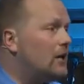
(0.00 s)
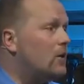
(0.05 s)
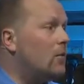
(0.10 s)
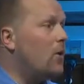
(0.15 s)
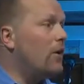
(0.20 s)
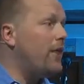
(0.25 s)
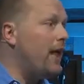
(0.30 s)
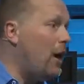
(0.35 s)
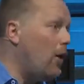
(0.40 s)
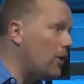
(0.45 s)

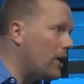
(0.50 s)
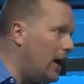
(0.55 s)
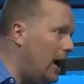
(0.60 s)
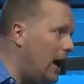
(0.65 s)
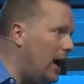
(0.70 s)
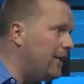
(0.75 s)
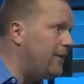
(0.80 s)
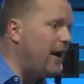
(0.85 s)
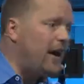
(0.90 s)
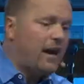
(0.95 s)
without
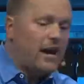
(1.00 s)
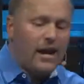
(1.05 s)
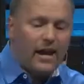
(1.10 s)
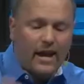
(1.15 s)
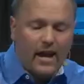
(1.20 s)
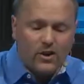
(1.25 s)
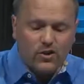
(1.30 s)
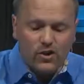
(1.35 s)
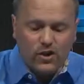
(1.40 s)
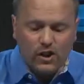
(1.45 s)
God, that
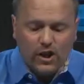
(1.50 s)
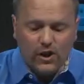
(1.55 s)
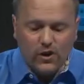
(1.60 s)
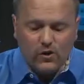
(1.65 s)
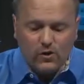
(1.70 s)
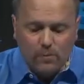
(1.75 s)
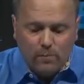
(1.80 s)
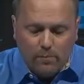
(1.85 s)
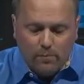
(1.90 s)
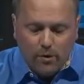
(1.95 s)
connection
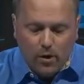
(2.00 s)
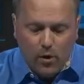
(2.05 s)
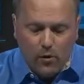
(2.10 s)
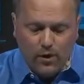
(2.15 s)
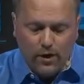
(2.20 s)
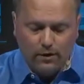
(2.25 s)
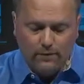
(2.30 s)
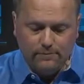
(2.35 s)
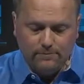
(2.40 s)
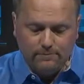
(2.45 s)
is
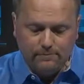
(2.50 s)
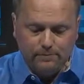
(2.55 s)
broken.